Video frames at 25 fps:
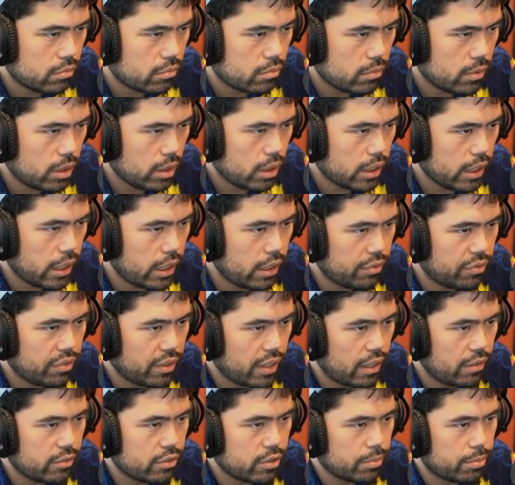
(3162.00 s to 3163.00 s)

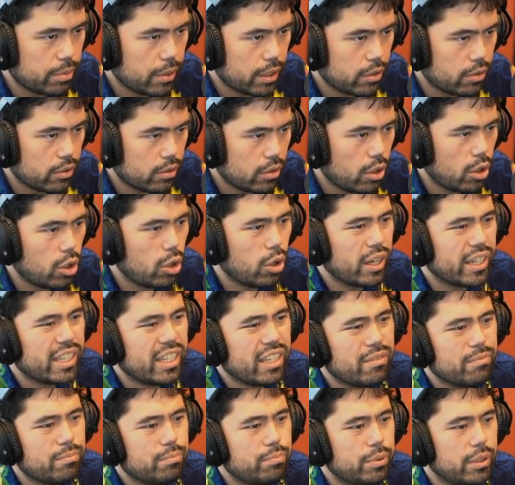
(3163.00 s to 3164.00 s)
95 is a better. Oh, I
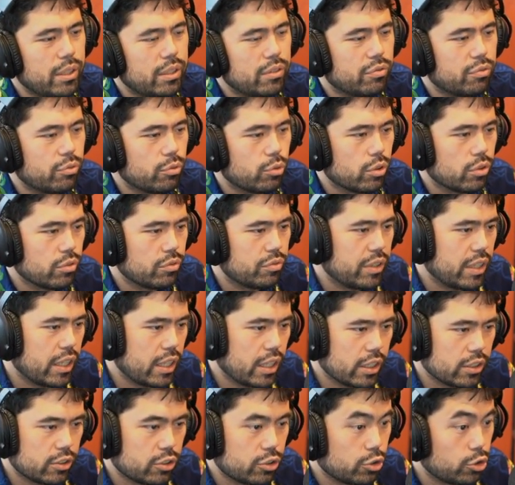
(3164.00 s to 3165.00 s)
gave him B4.
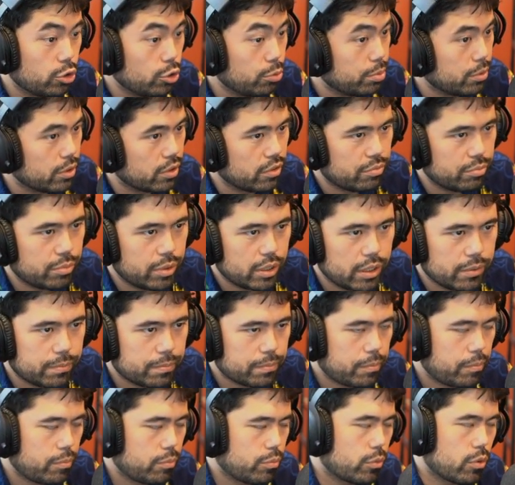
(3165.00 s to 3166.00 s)
Very stupid of me.
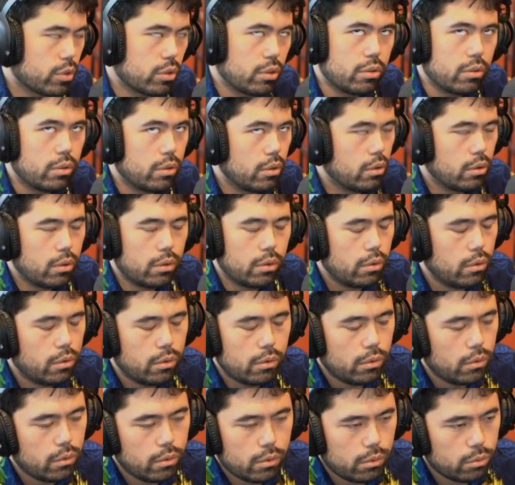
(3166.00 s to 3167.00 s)

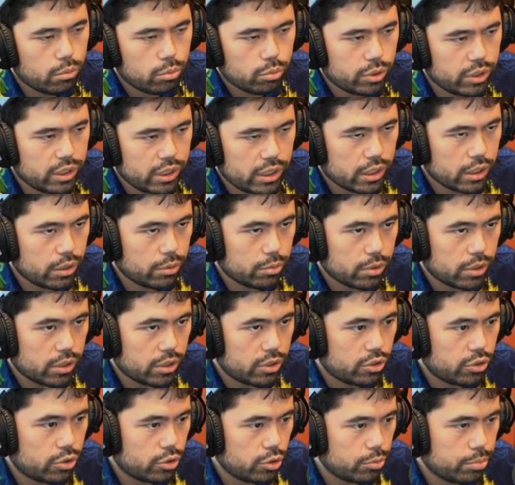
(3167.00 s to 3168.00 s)
Really, really
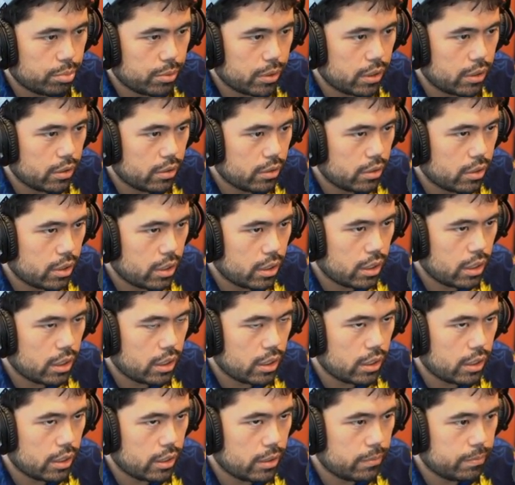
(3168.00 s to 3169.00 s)
stupid.
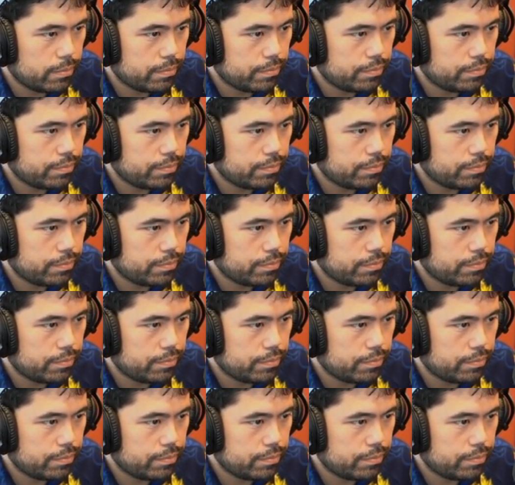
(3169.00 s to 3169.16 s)
But